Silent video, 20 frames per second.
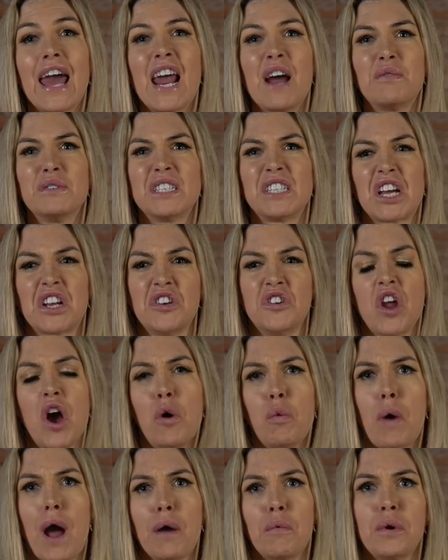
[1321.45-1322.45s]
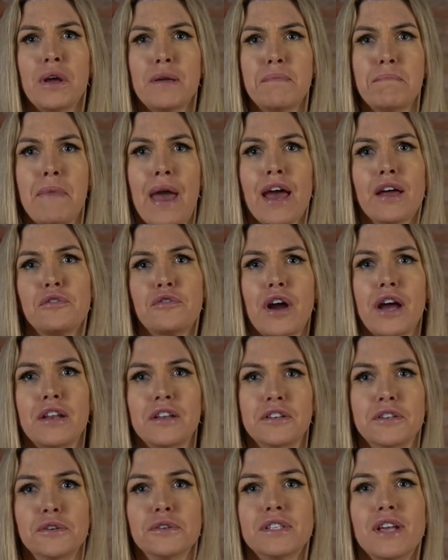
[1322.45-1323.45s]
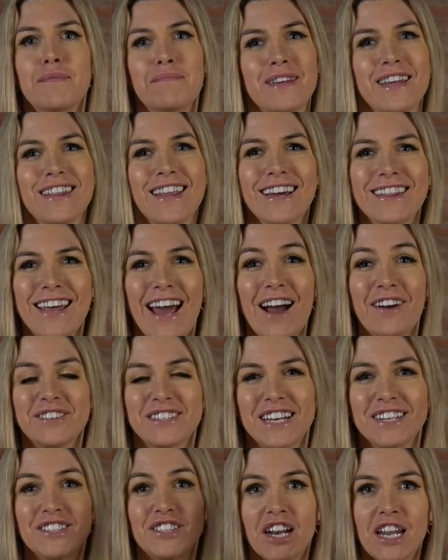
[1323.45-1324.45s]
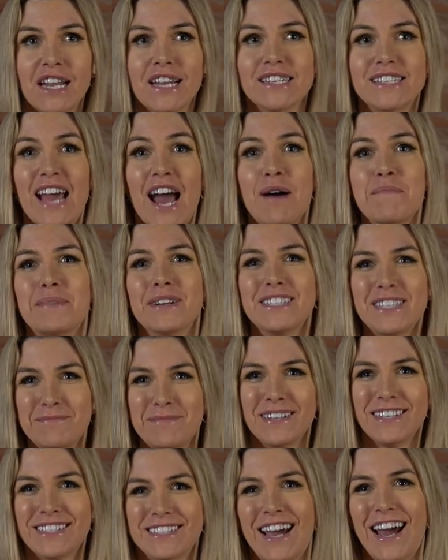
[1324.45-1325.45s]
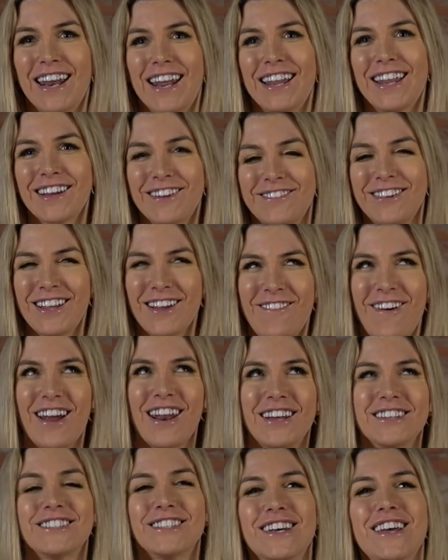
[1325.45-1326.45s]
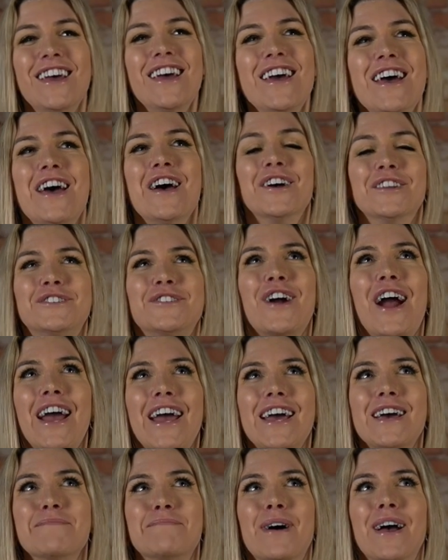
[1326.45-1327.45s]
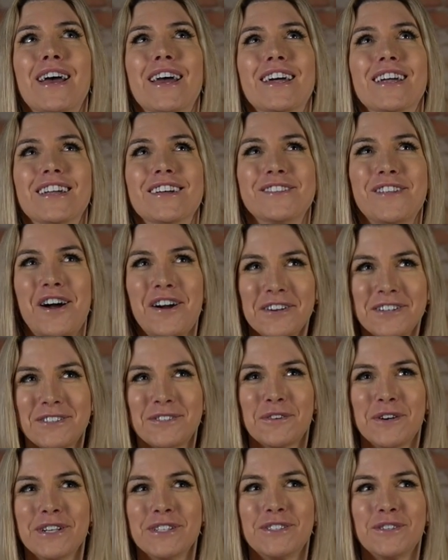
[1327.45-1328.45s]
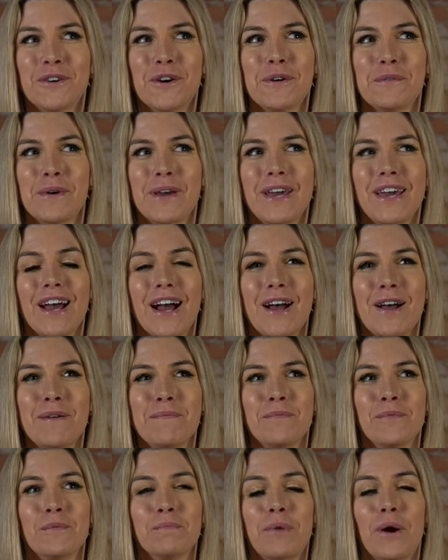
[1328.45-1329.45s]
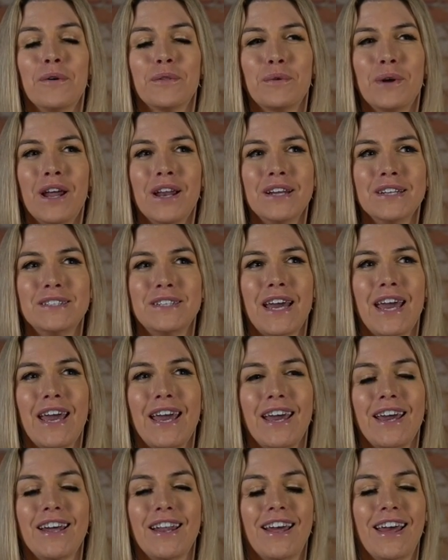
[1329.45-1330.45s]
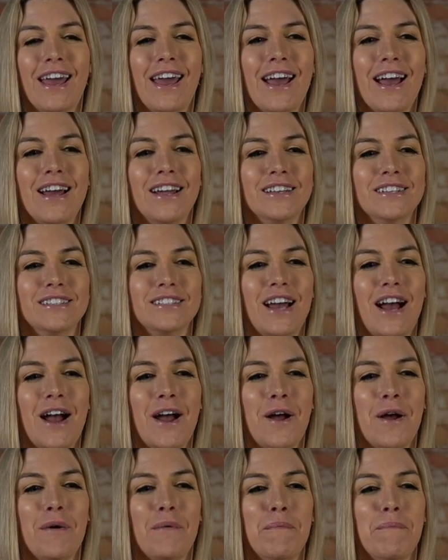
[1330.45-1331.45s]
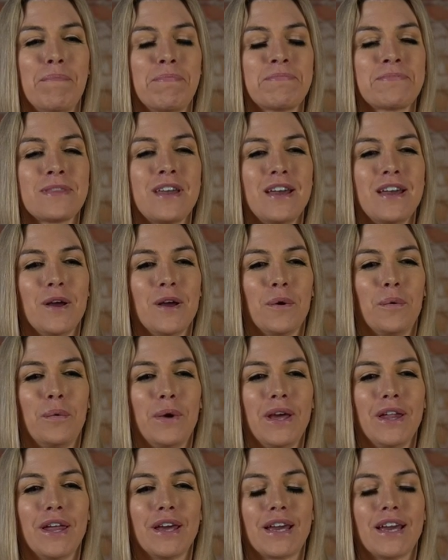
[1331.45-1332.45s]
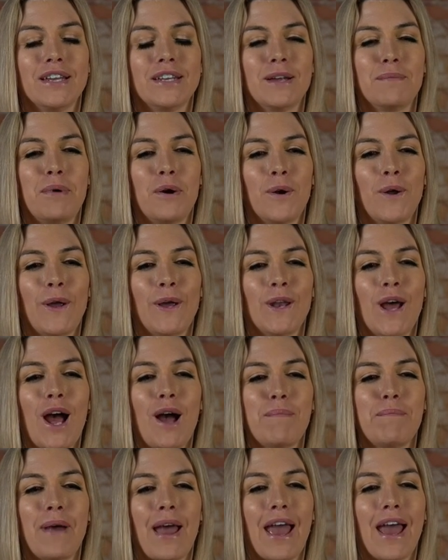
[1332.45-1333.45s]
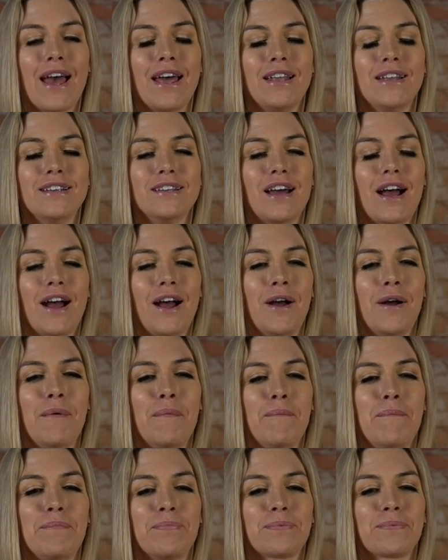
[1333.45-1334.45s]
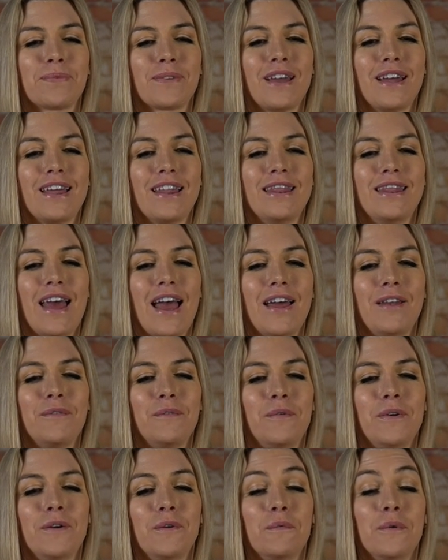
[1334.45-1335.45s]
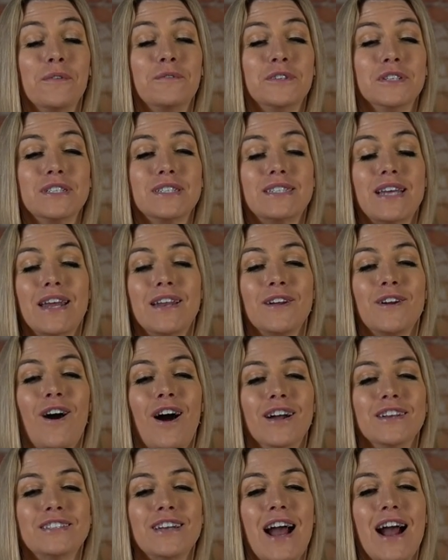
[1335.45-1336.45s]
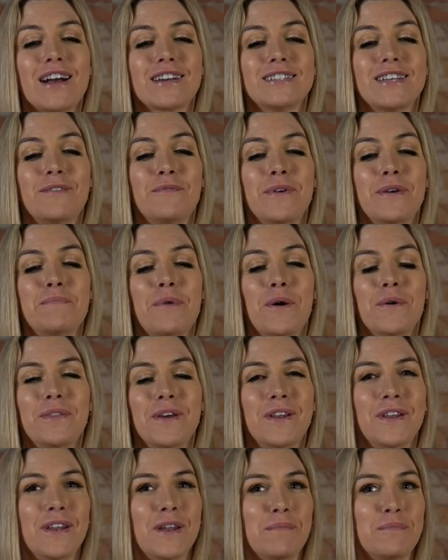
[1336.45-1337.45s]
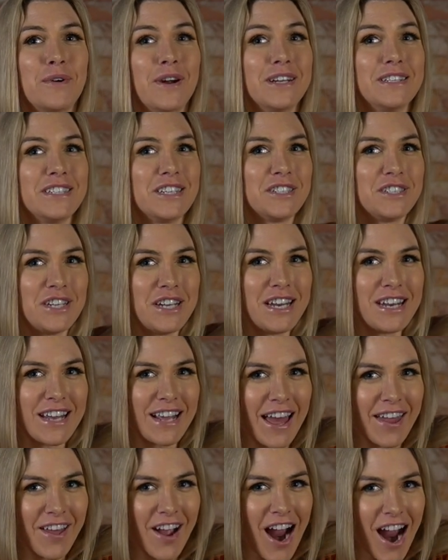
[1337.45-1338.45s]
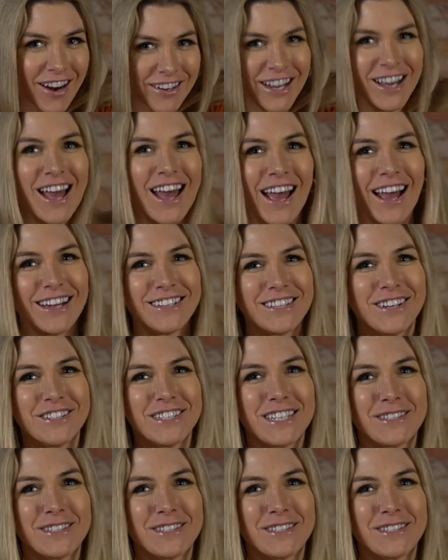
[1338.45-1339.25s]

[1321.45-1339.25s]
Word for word: And I was like, "No, why would a man try to do something like that?" I was like shutting it down, but deep inside, I like really wanted to try it. But long story short, we um, both went on a date, and um, we like ended up hooking up, and um, then we we've just stayed in contact, and we both ended up transitioning together. Oh, and so amazing.